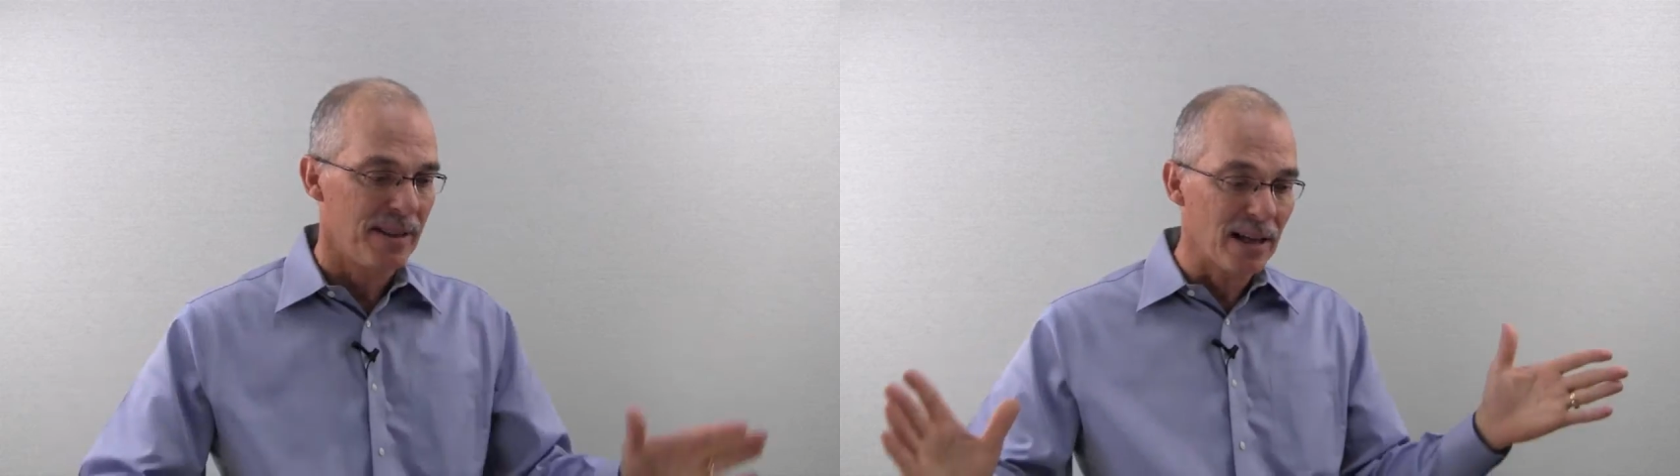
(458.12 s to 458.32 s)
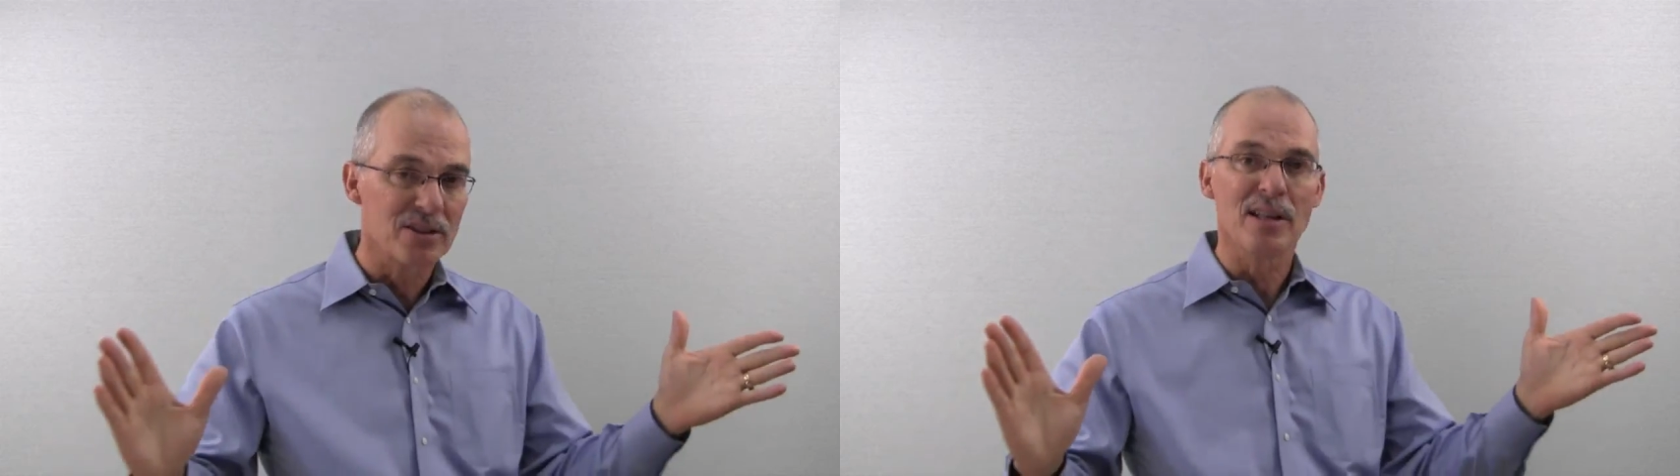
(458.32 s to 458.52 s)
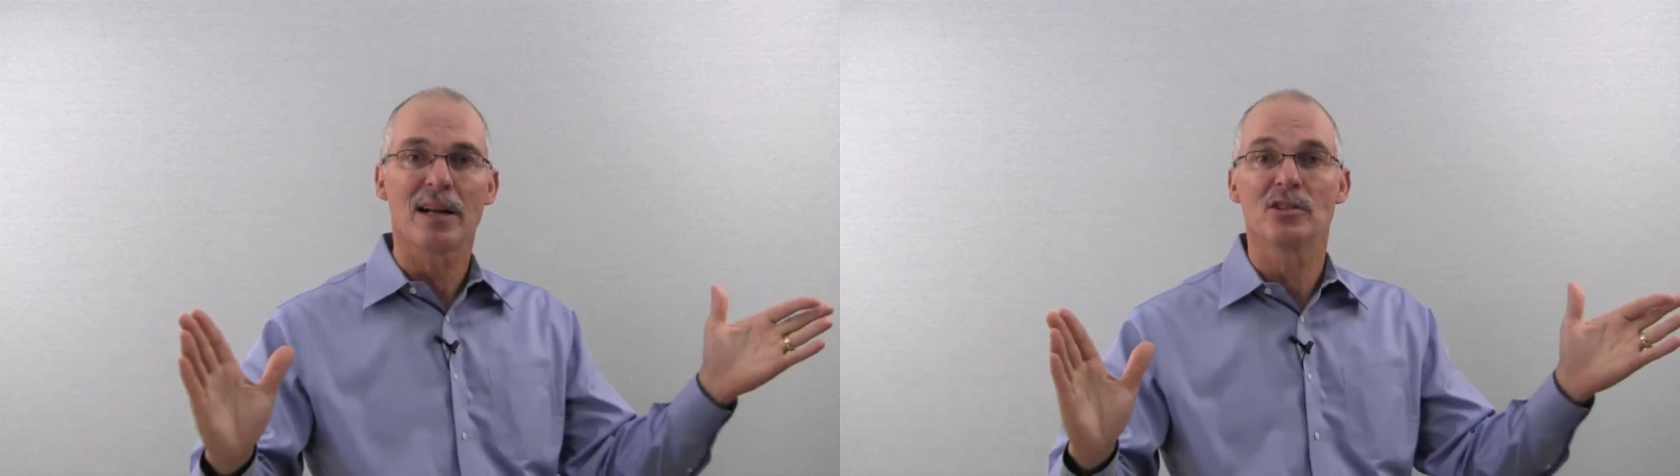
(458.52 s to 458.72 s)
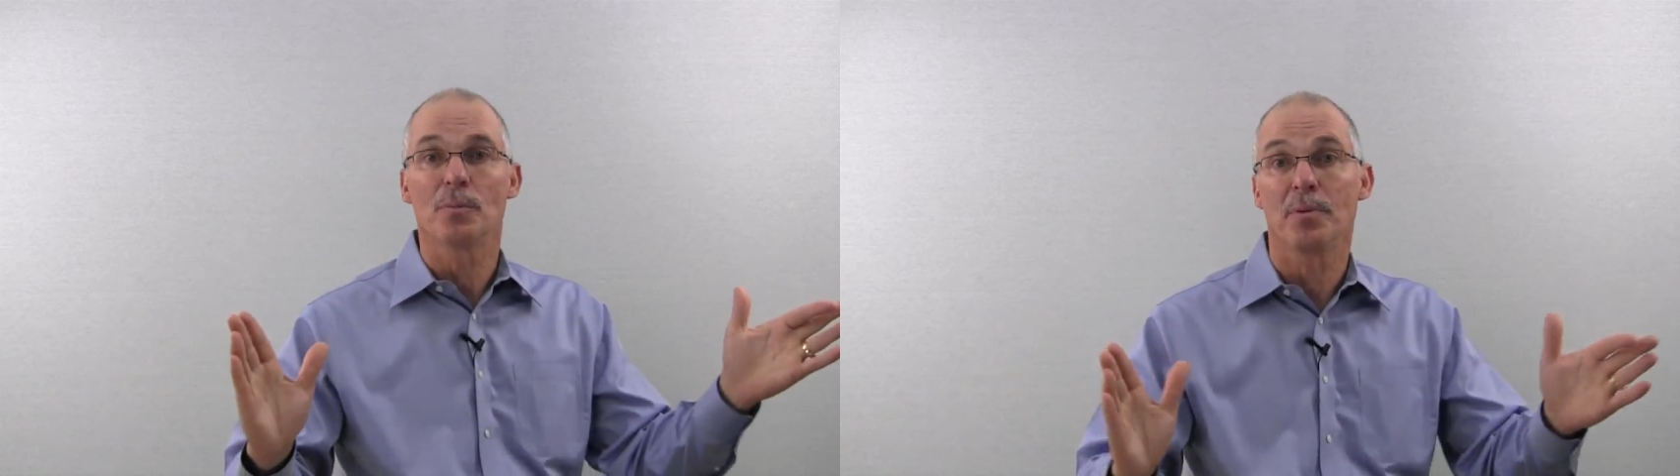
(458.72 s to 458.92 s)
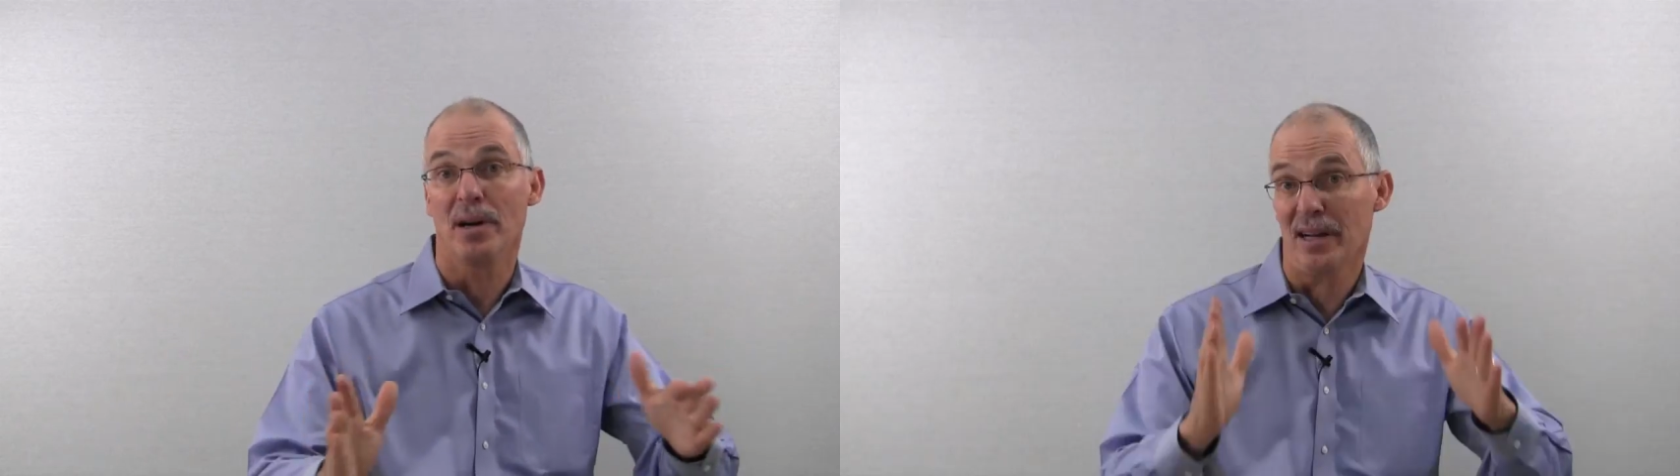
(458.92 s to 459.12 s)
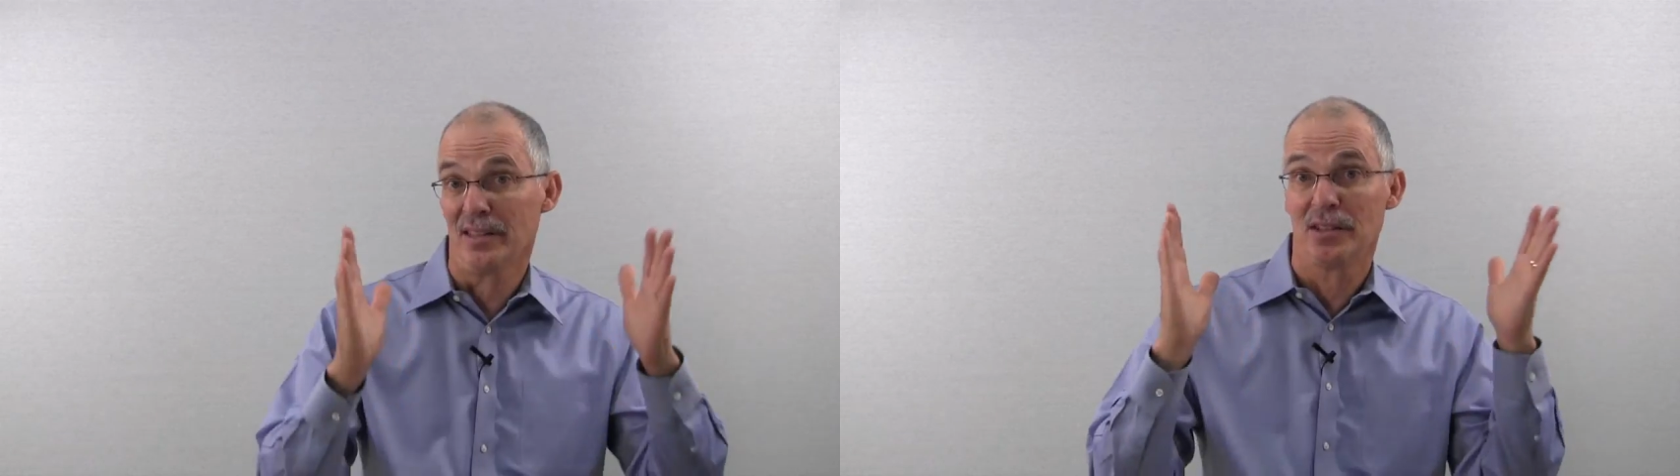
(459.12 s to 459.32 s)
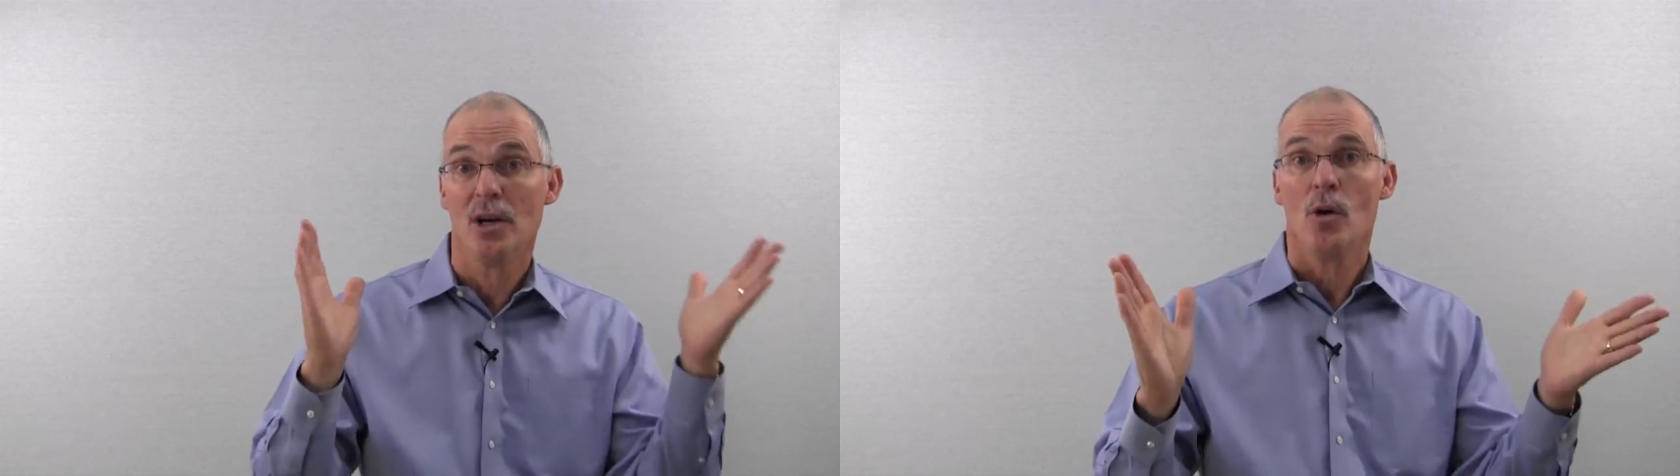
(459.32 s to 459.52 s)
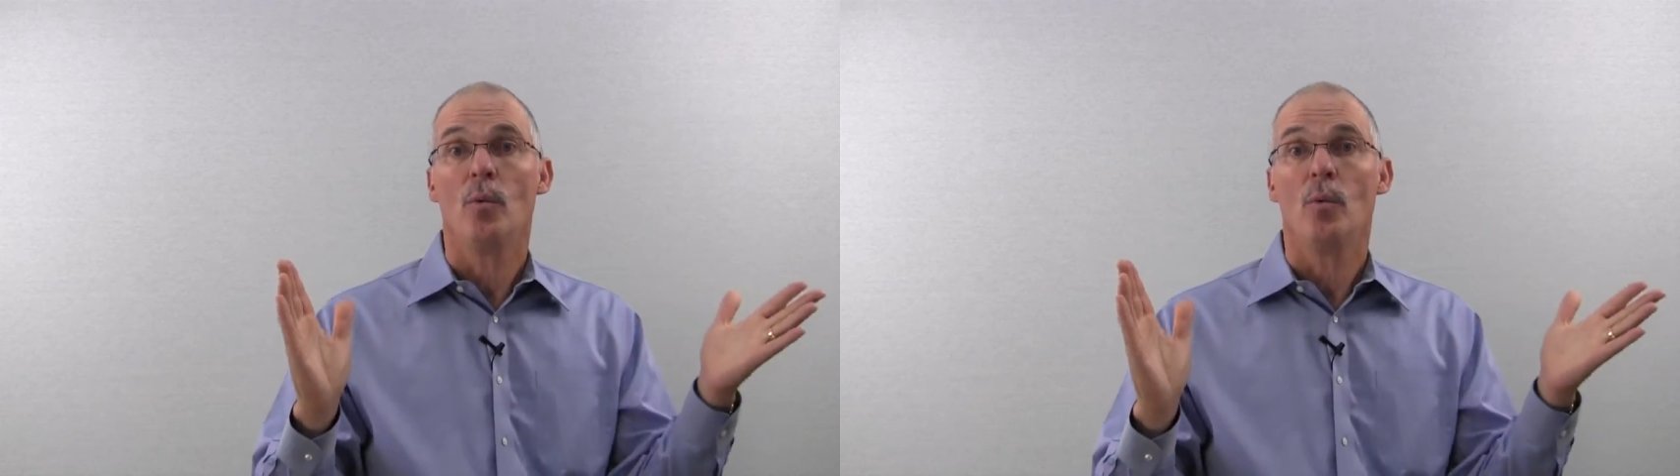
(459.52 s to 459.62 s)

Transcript: That's not a surprise.